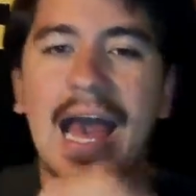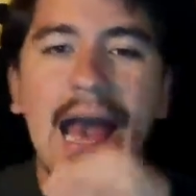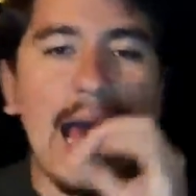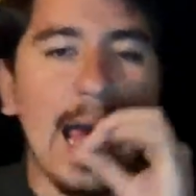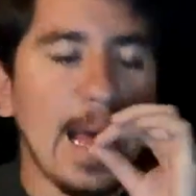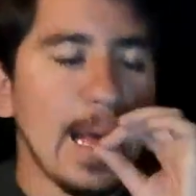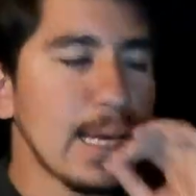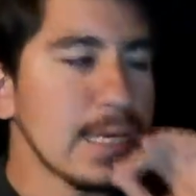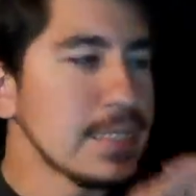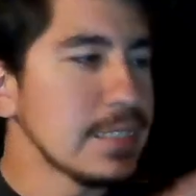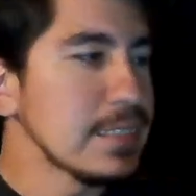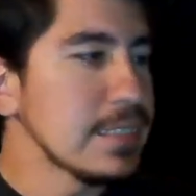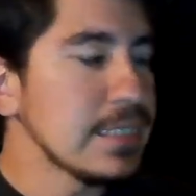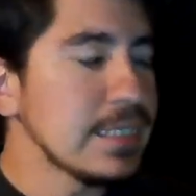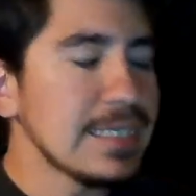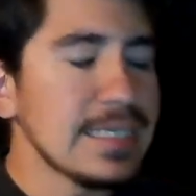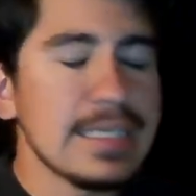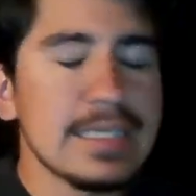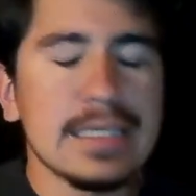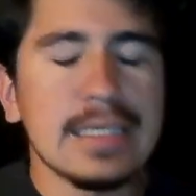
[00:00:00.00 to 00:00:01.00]
And
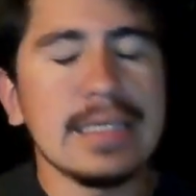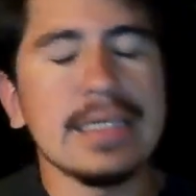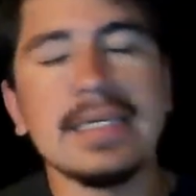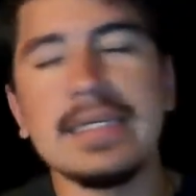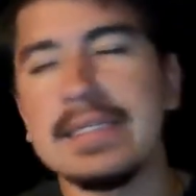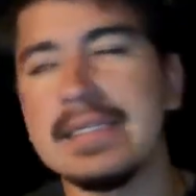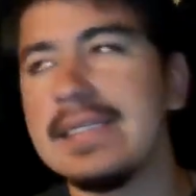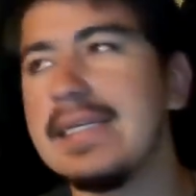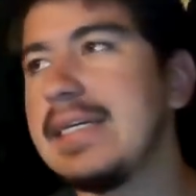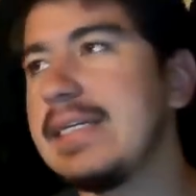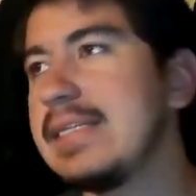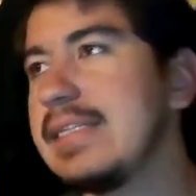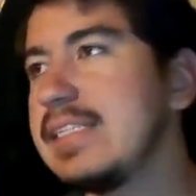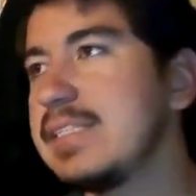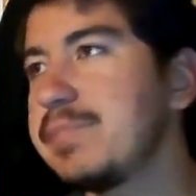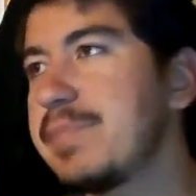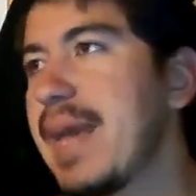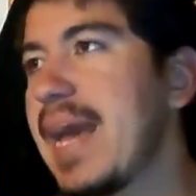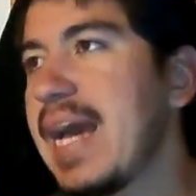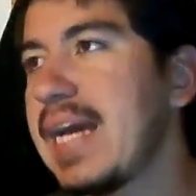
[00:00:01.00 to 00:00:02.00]
in these
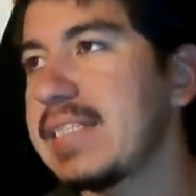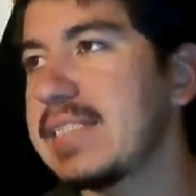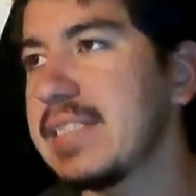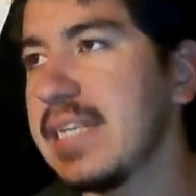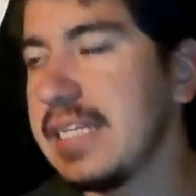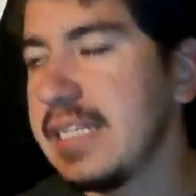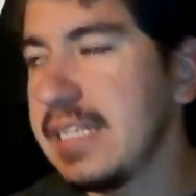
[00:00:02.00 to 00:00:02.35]
past,